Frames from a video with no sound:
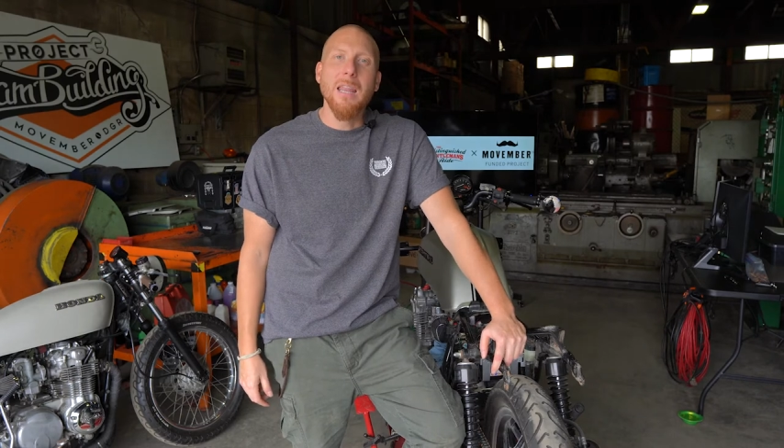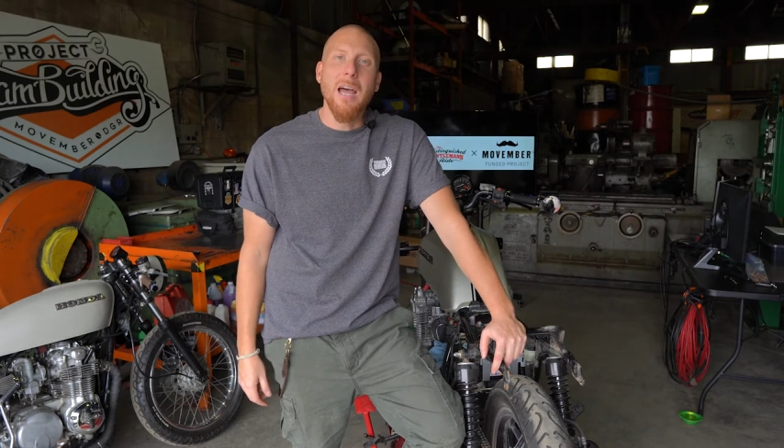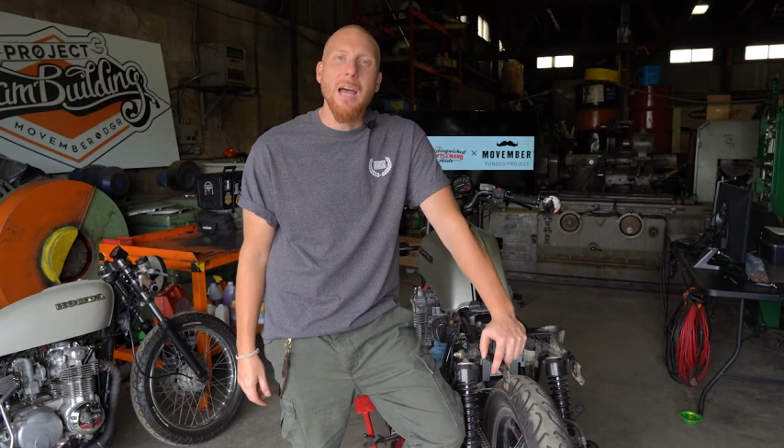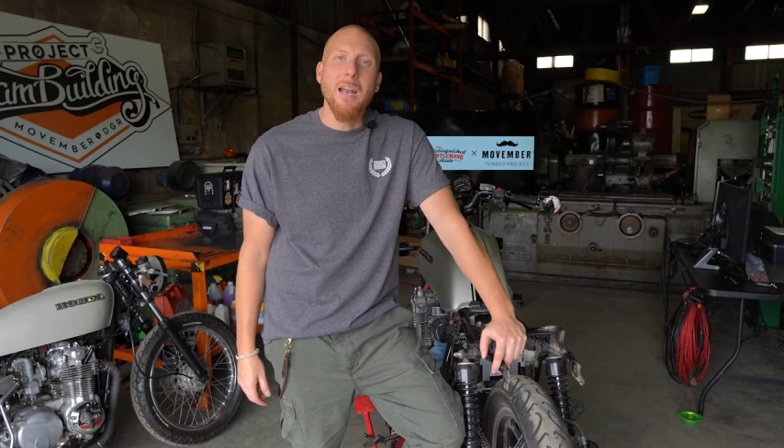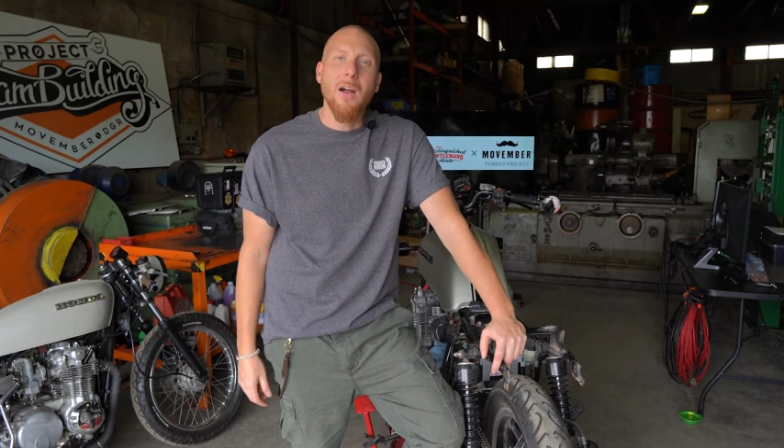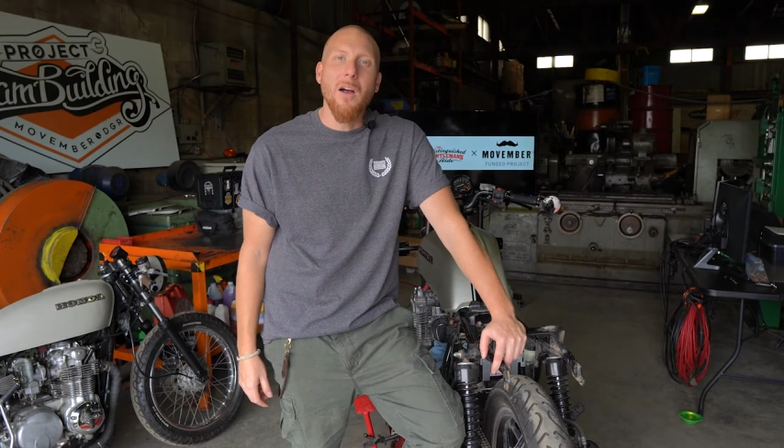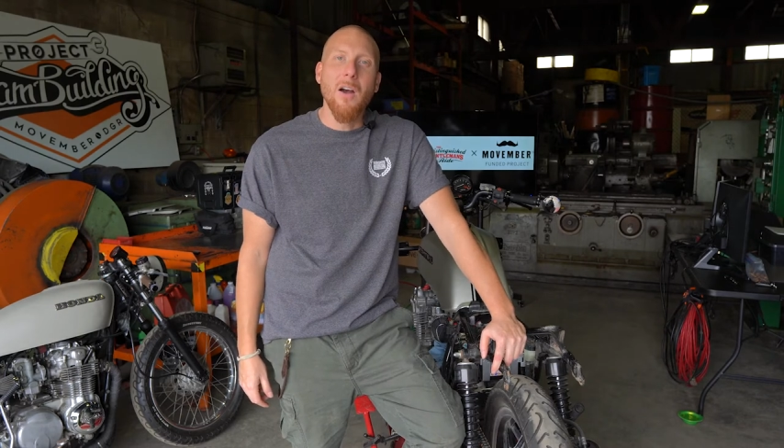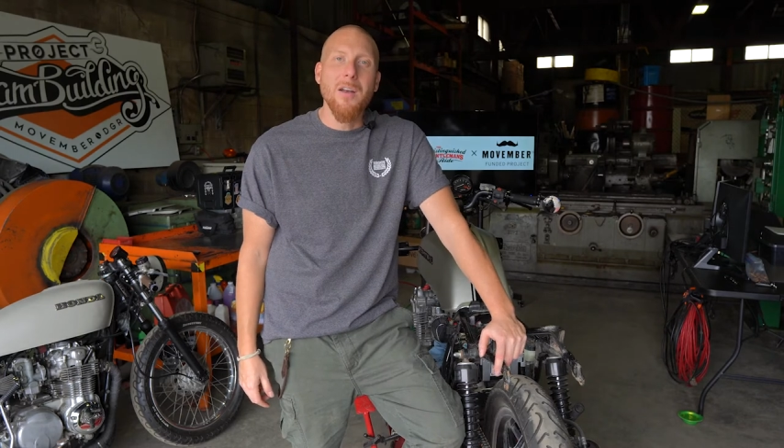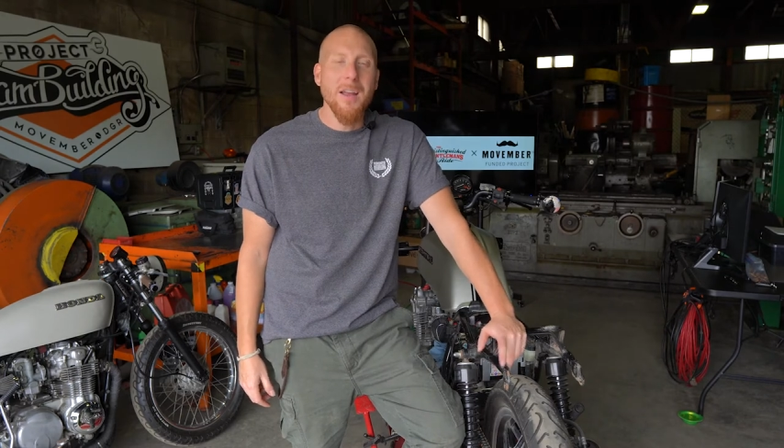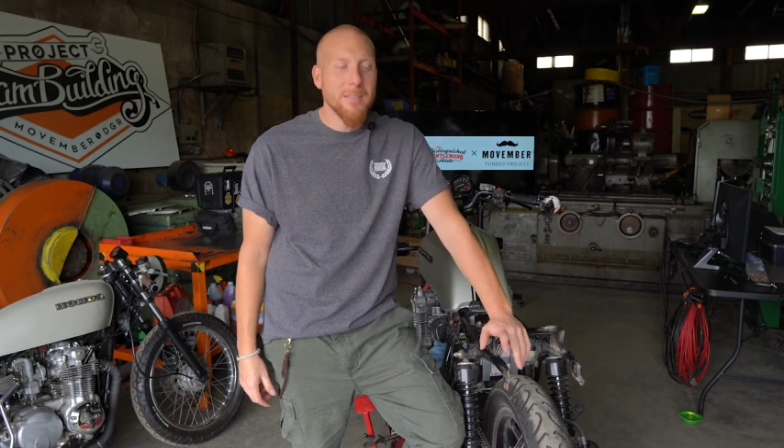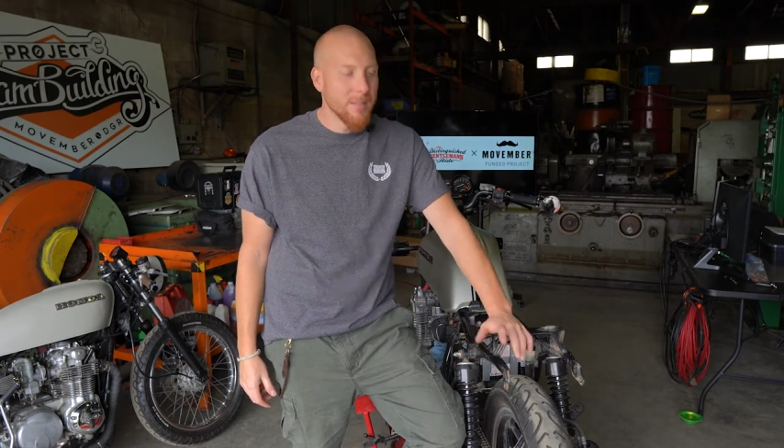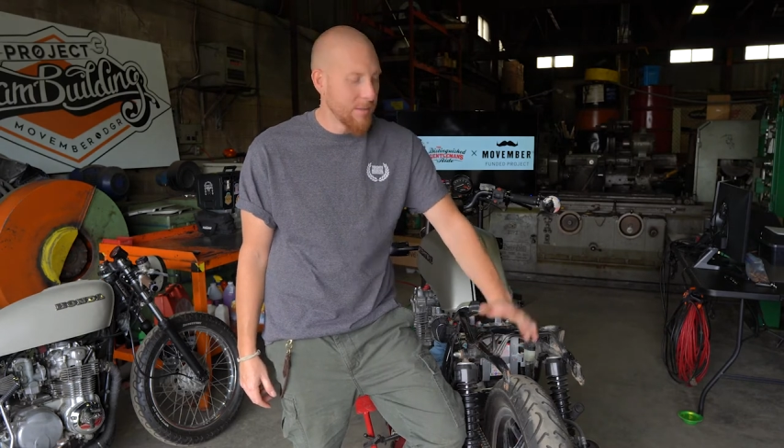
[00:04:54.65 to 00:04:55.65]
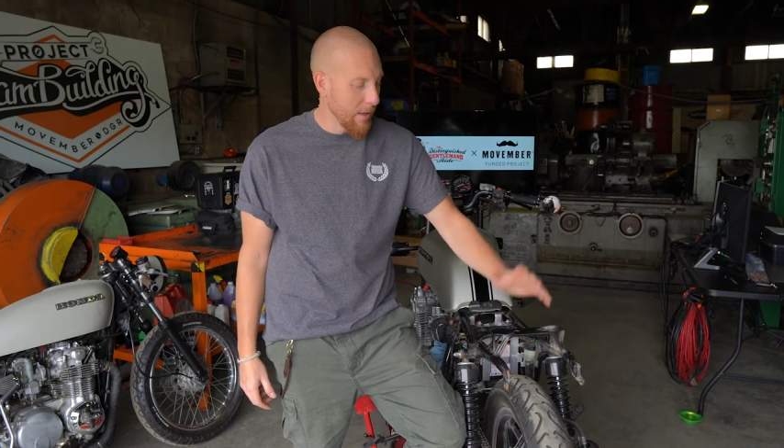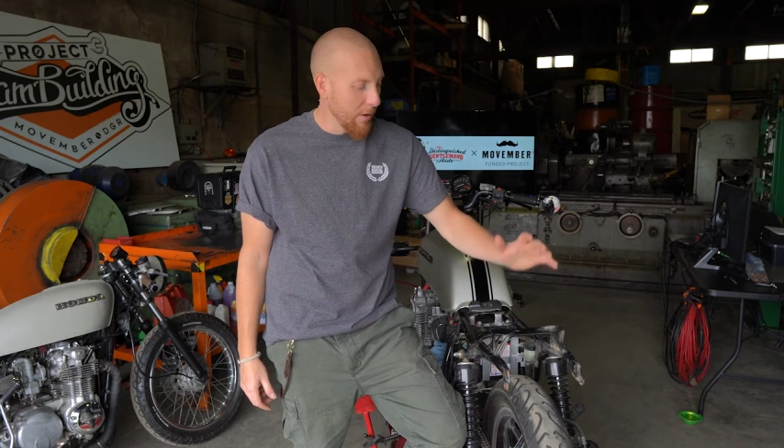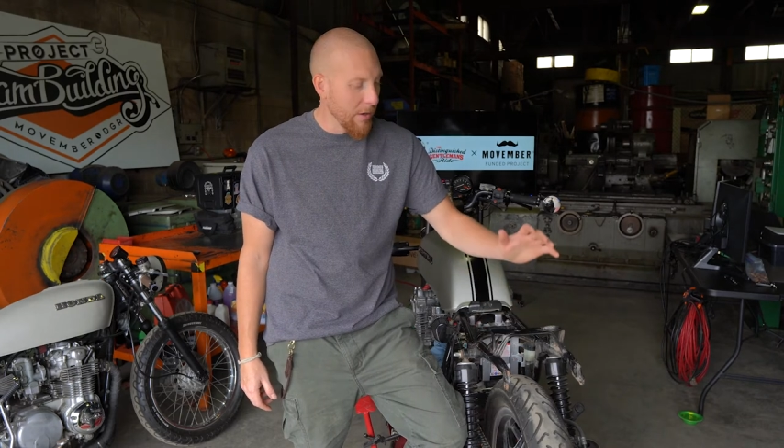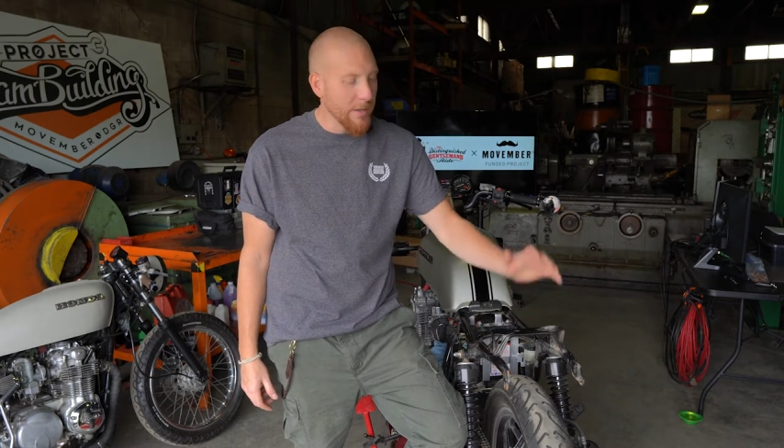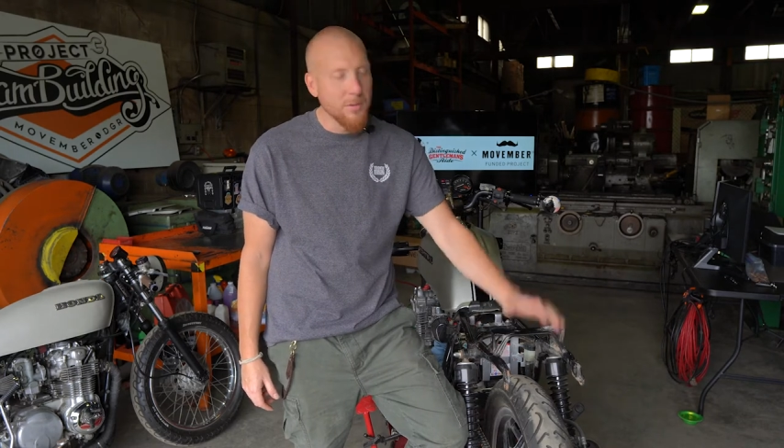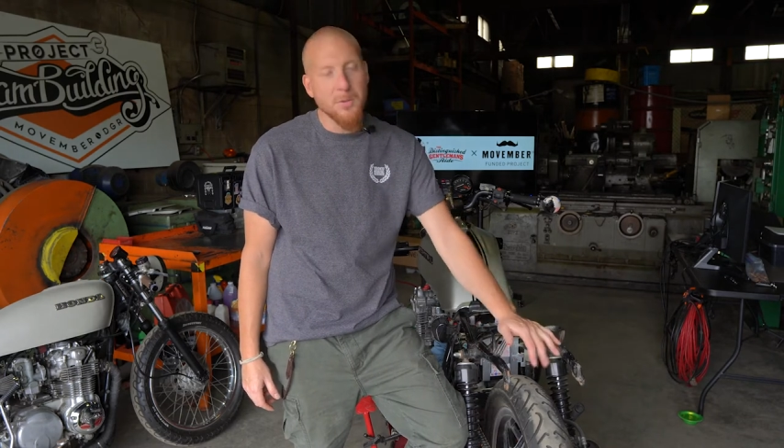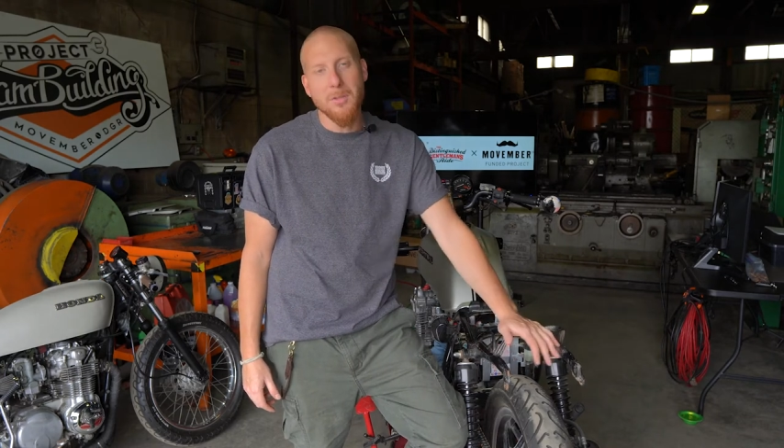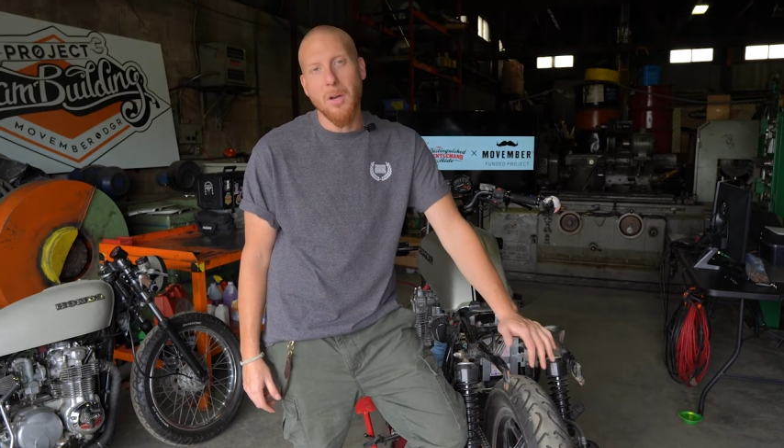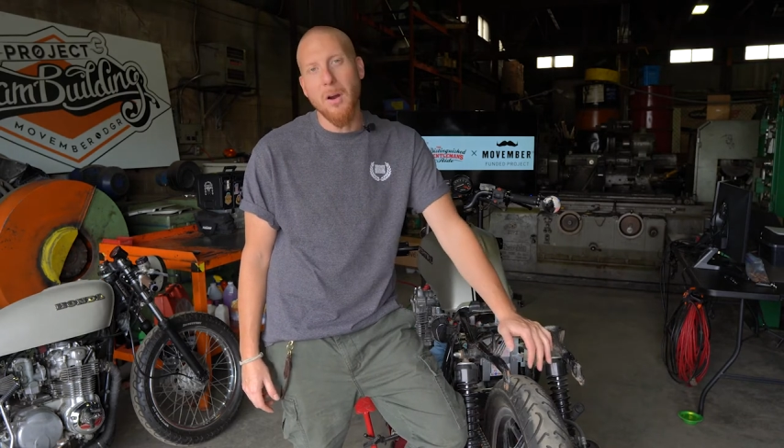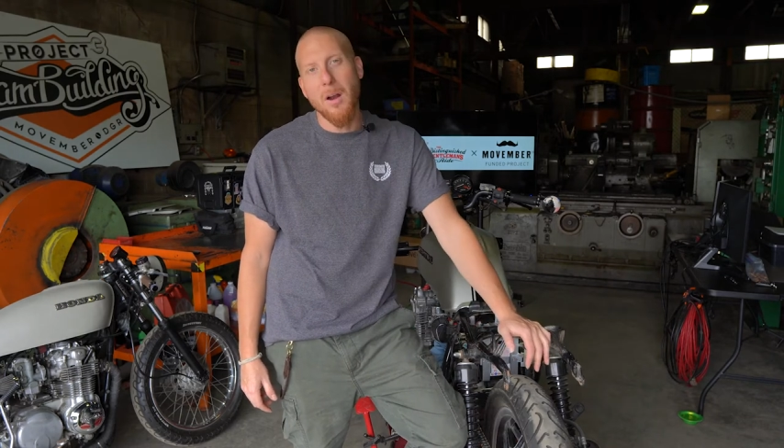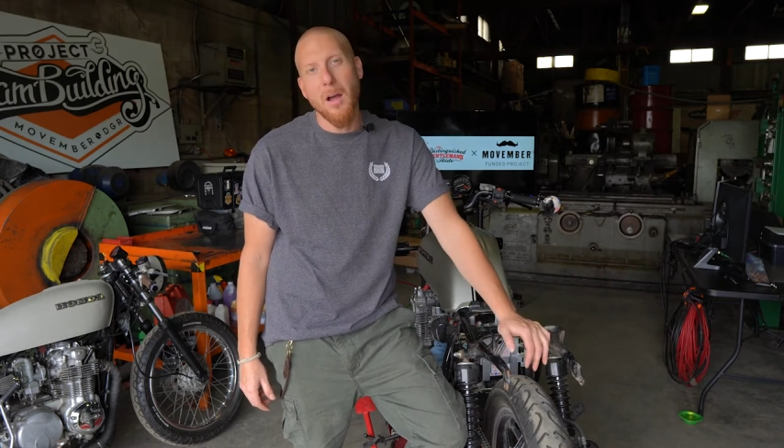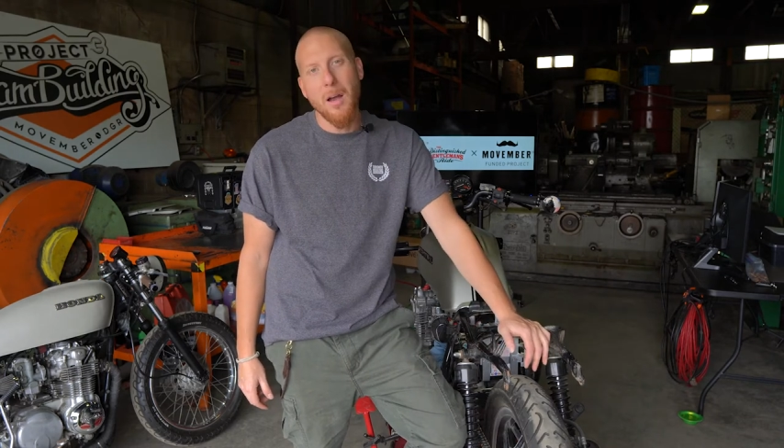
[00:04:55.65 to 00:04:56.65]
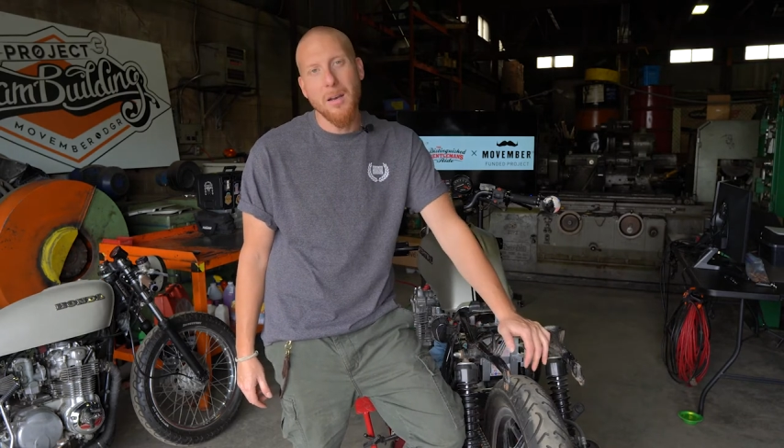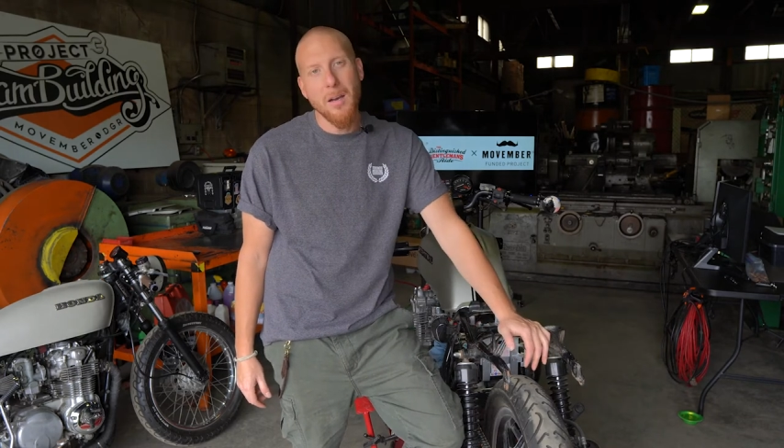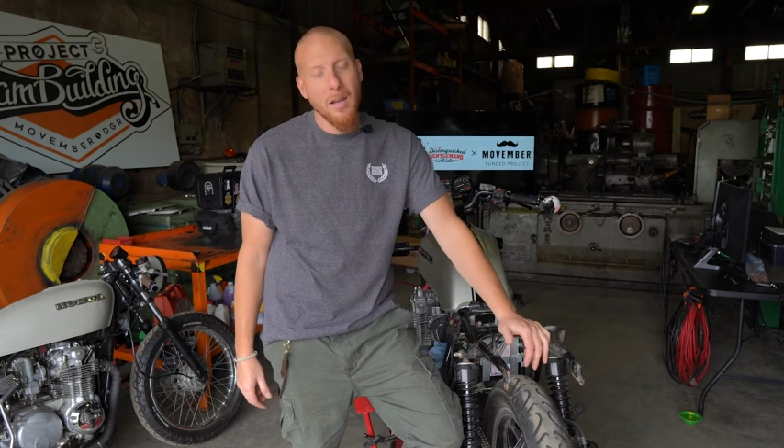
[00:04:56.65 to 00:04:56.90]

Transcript: that are necessary to start on.